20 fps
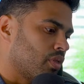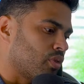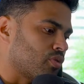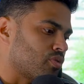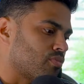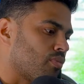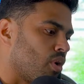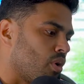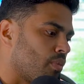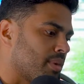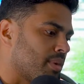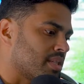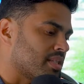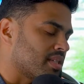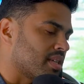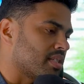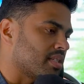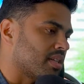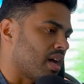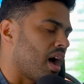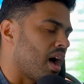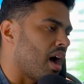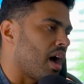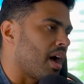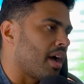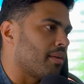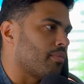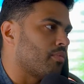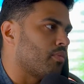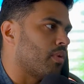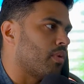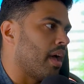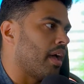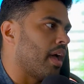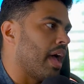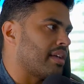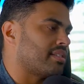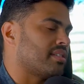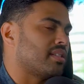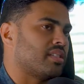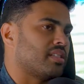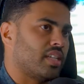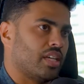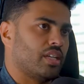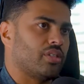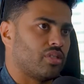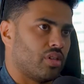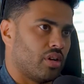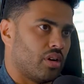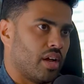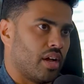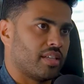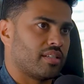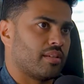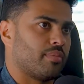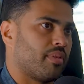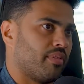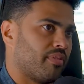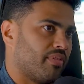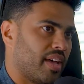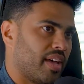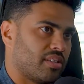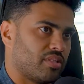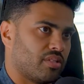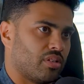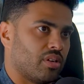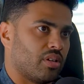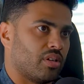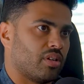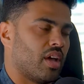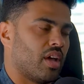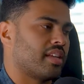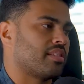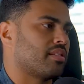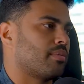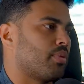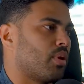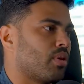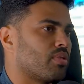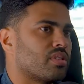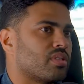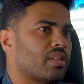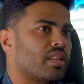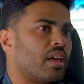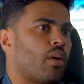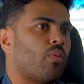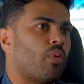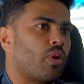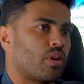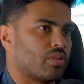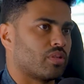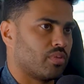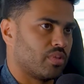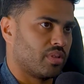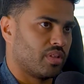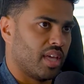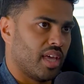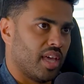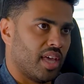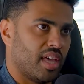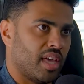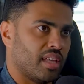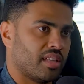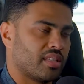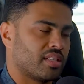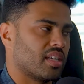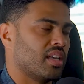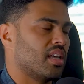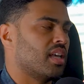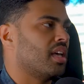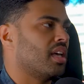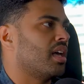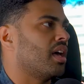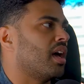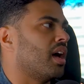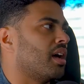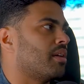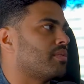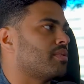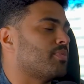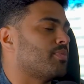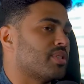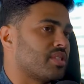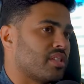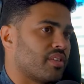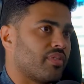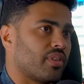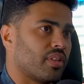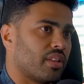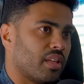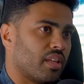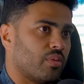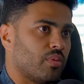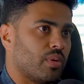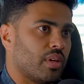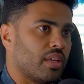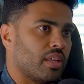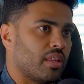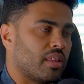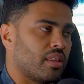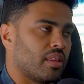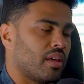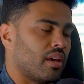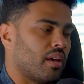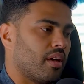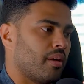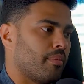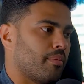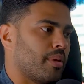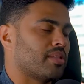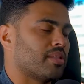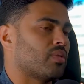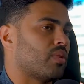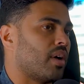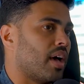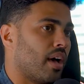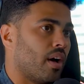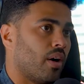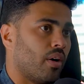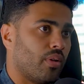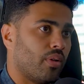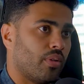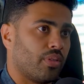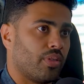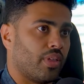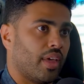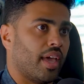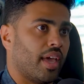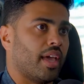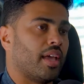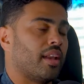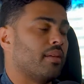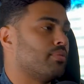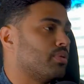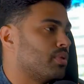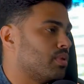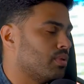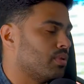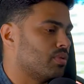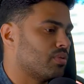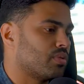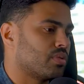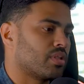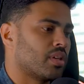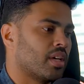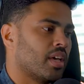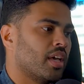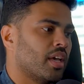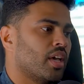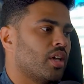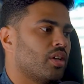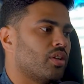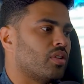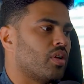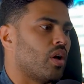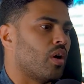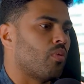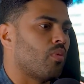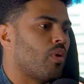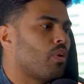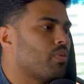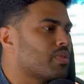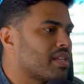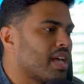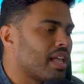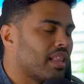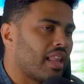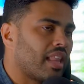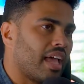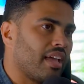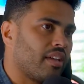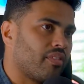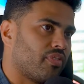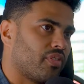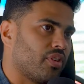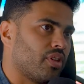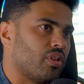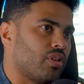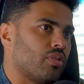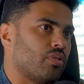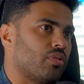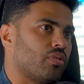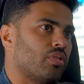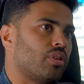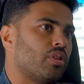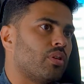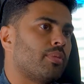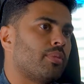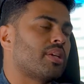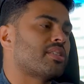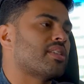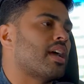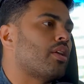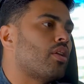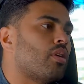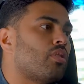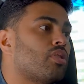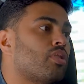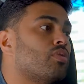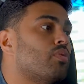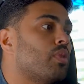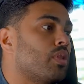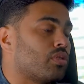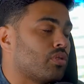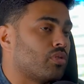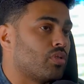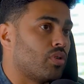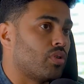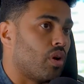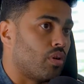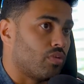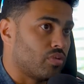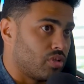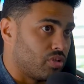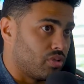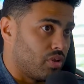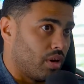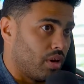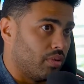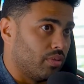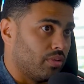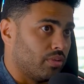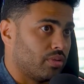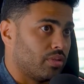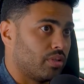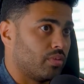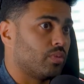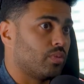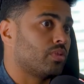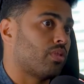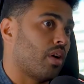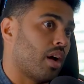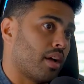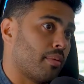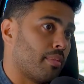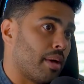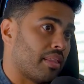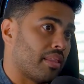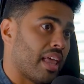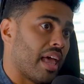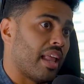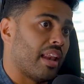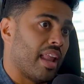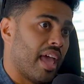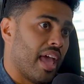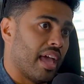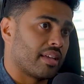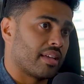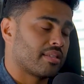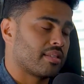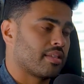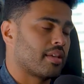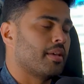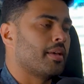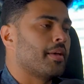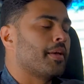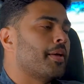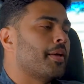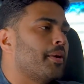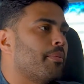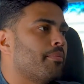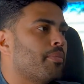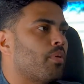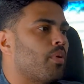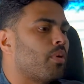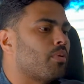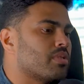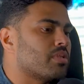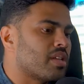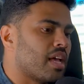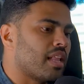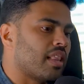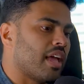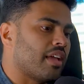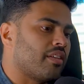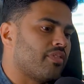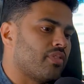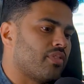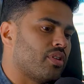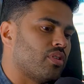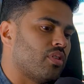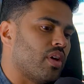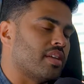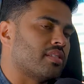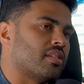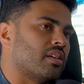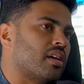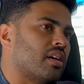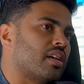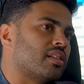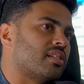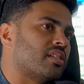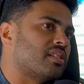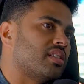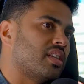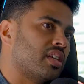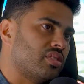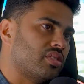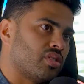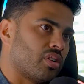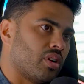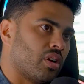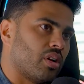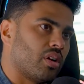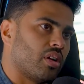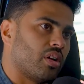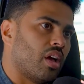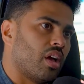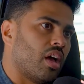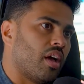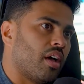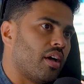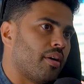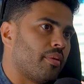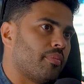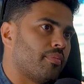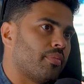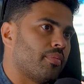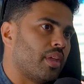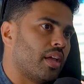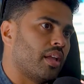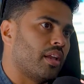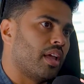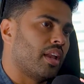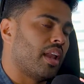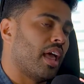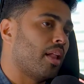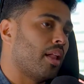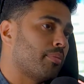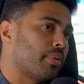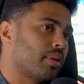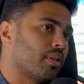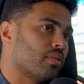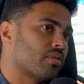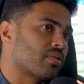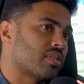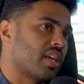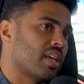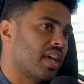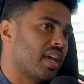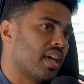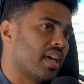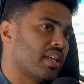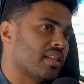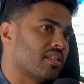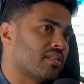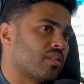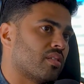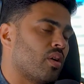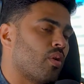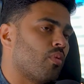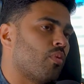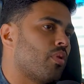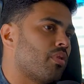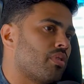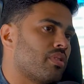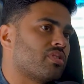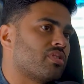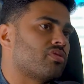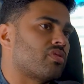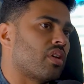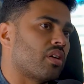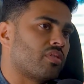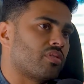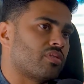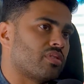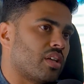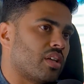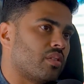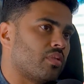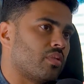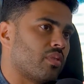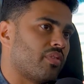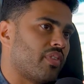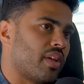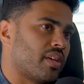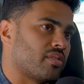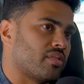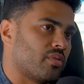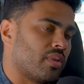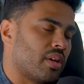moments in time as a teacher, as a professor, as a person that works with kids, specifically with mental health and abuse. What was that like for you? Because I know you went through your own struggles, and we'll talk about that next. But what was that like for you as a teacher, and helping those kids? What were the struggles that you were faced